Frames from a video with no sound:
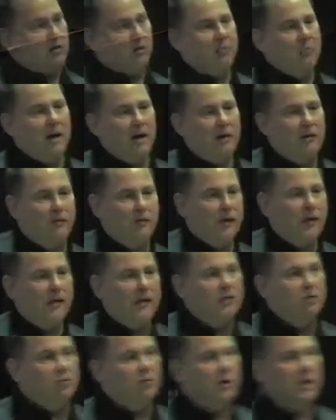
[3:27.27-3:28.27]
Melfi
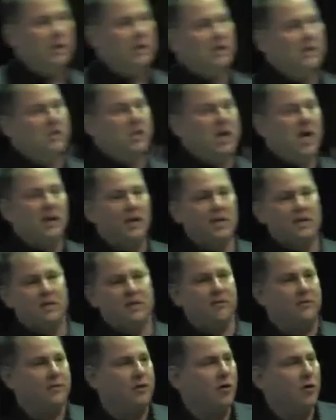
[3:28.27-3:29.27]
is really jealous
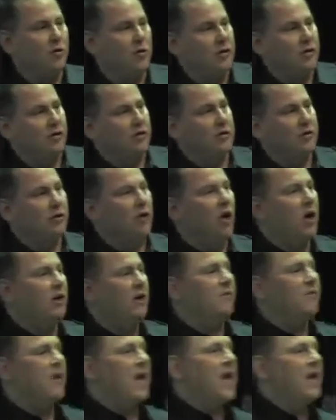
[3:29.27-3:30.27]
of Tony. There's a lot
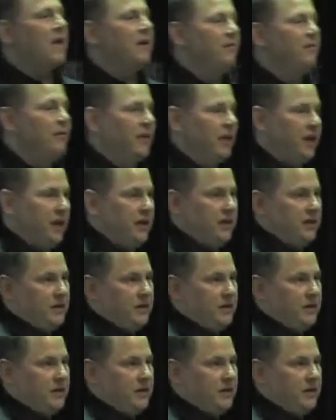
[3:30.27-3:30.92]
of envy,